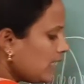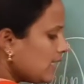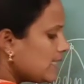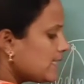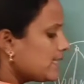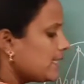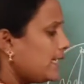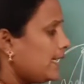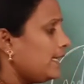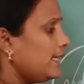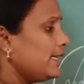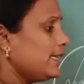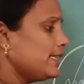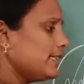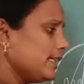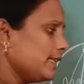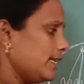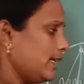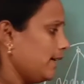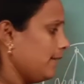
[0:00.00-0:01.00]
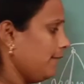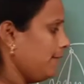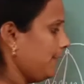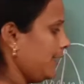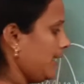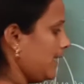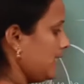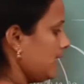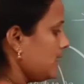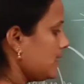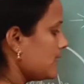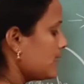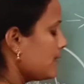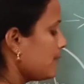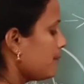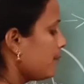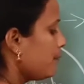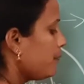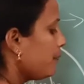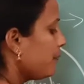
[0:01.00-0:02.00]
cell in
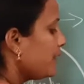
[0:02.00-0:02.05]
anaphase.